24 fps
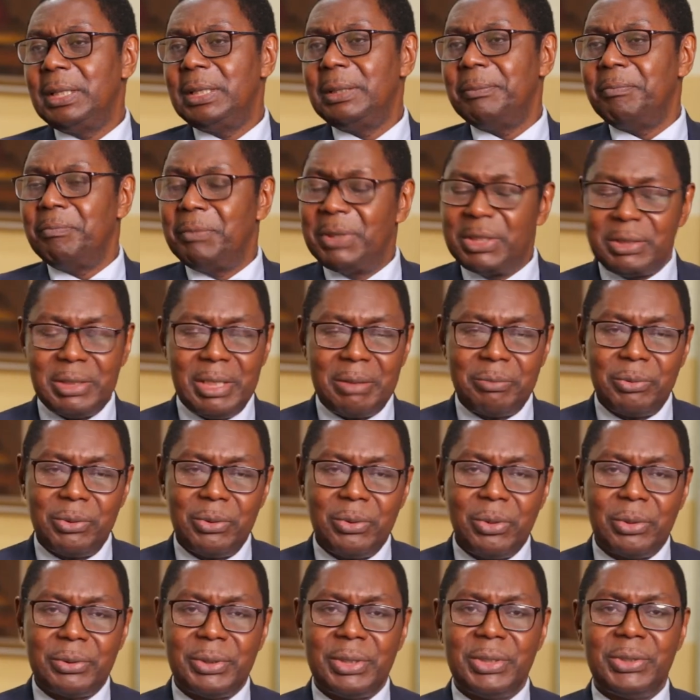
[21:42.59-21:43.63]
In miserable
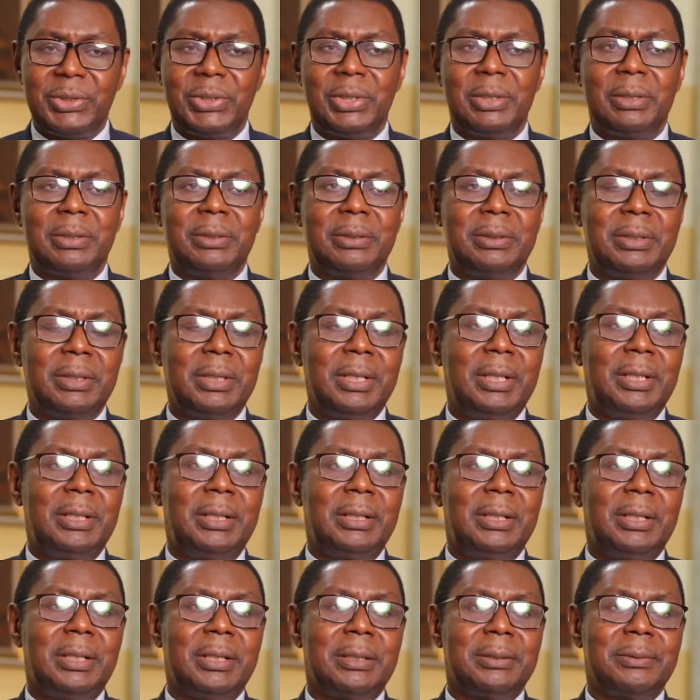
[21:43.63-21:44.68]
conditions
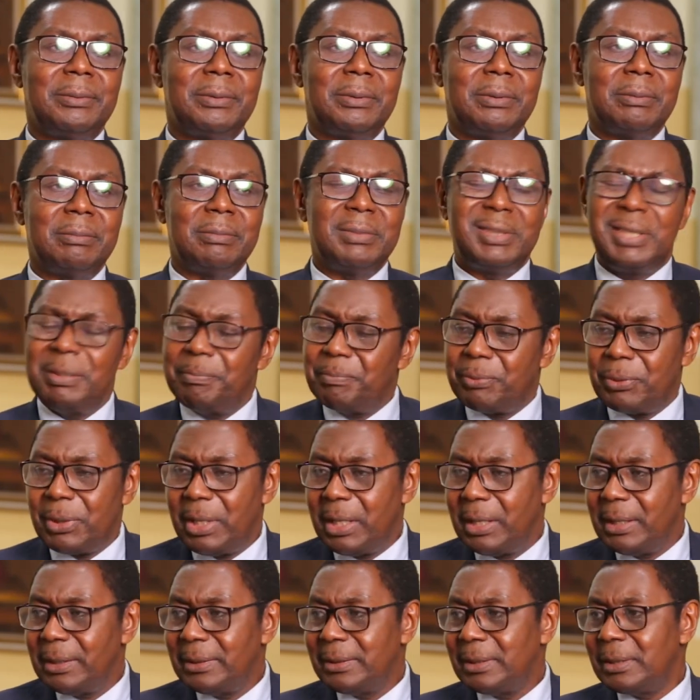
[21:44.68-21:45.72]
and
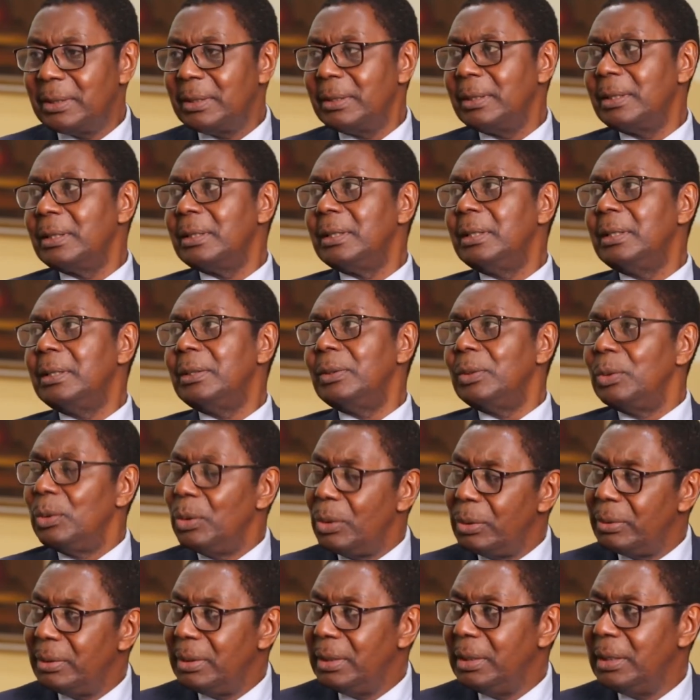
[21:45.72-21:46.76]
depressed,
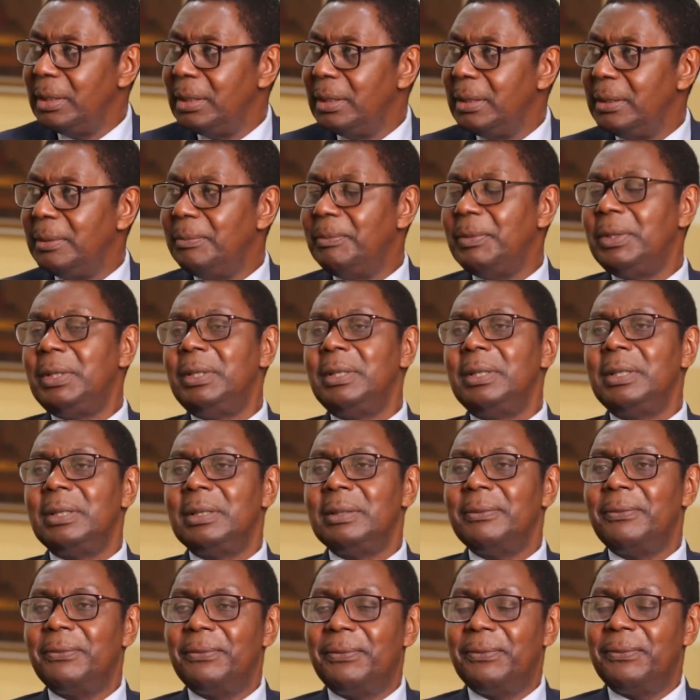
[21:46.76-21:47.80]
lonely,
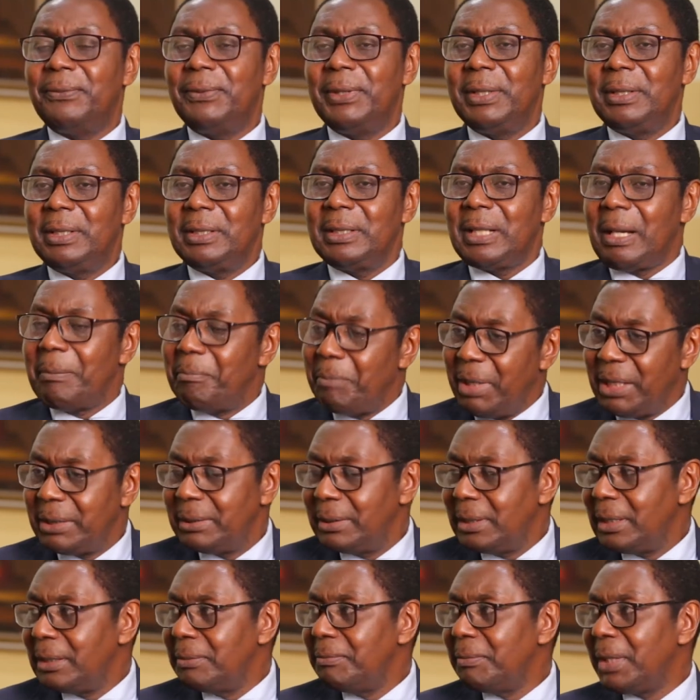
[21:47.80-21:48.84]
feeling
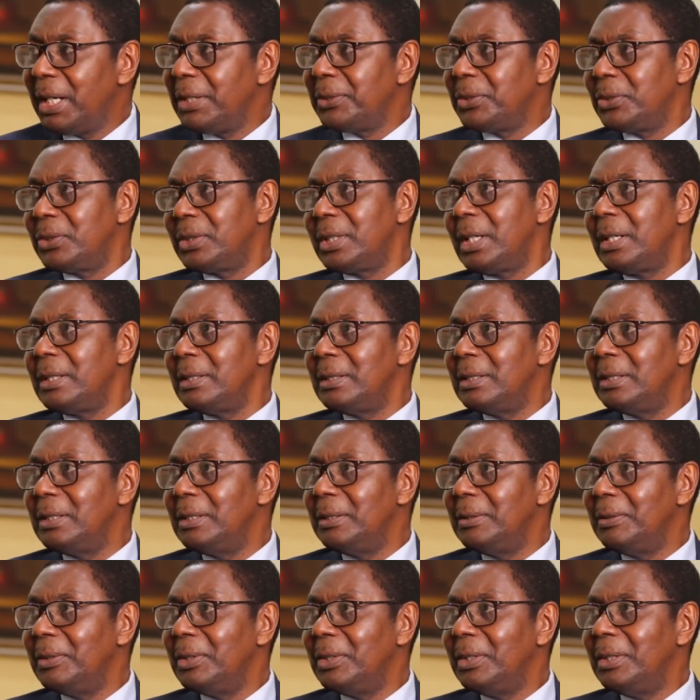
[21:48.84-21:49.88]
abandoned by
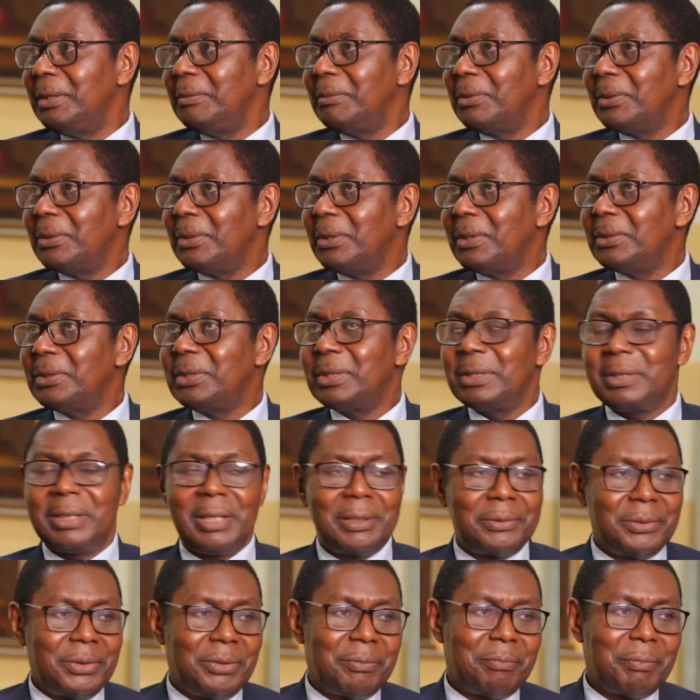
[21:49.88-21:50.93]
society. Because
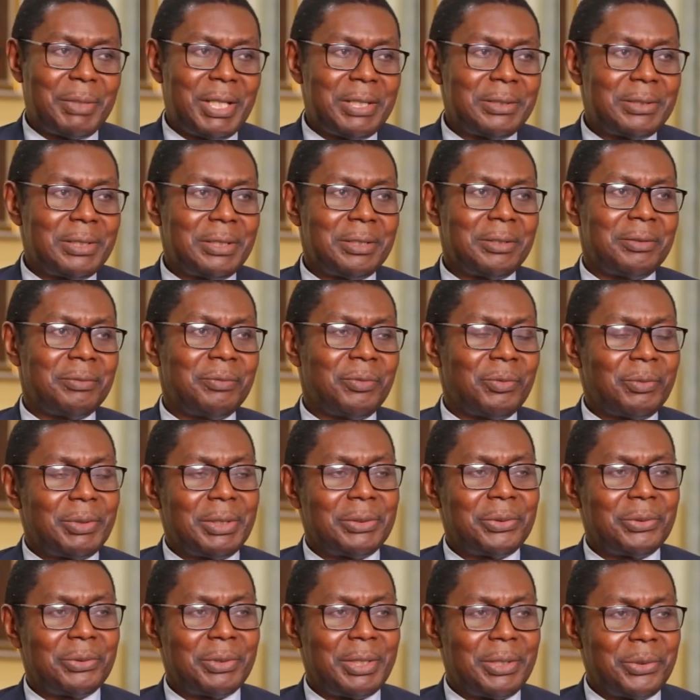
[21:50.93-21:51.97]
can you imagine
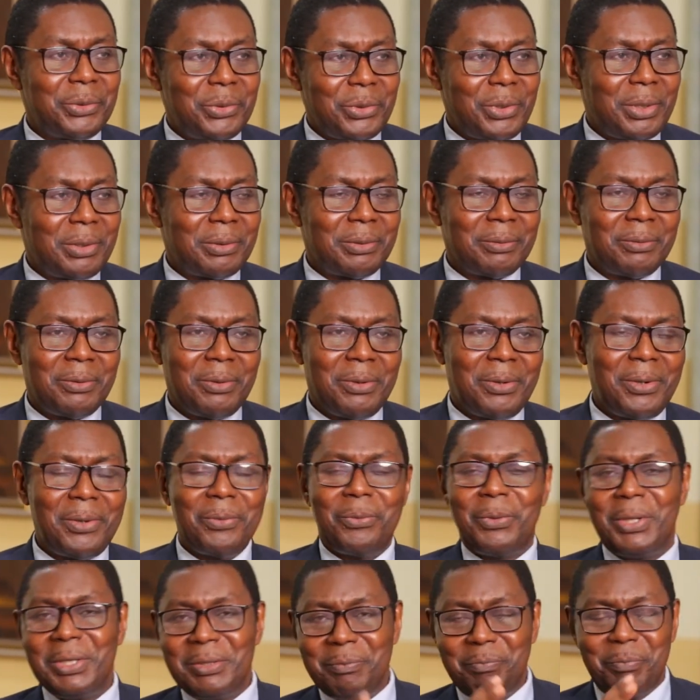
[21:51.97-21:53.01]
when you were young,
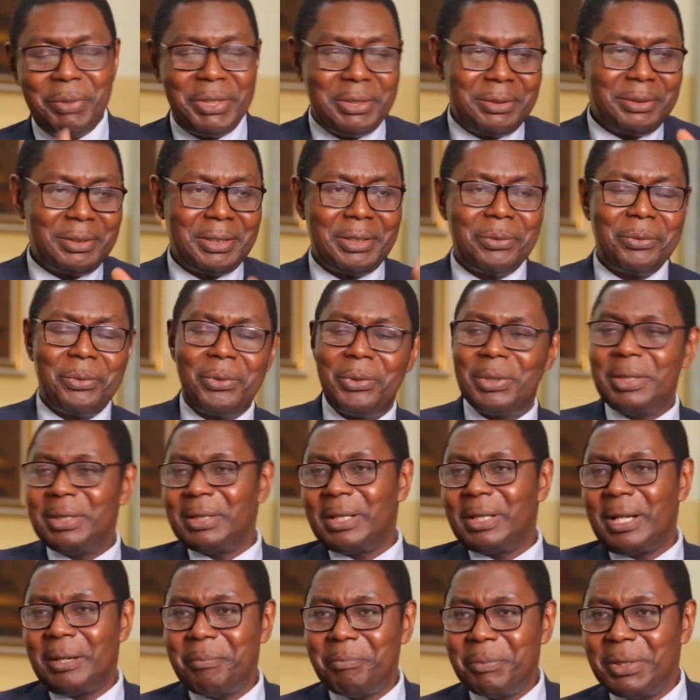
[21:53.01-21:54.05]
always busy,
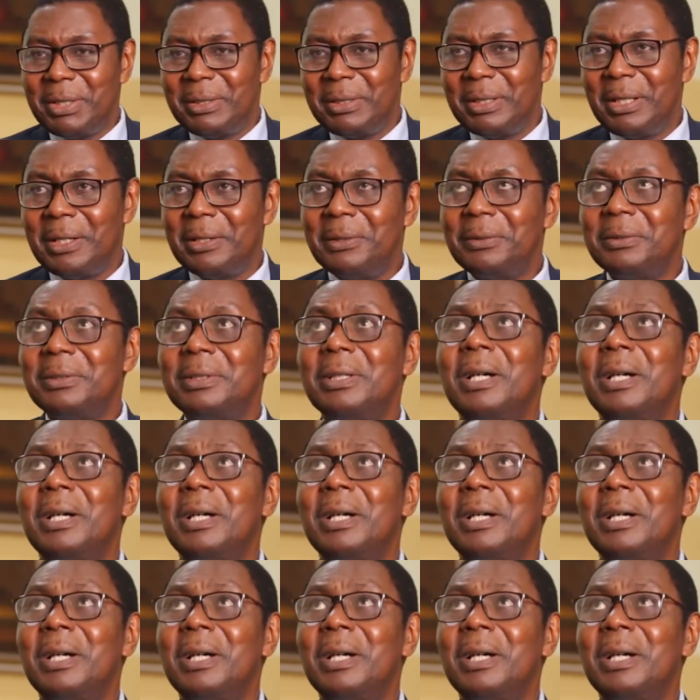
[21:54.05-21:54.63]
going up and down?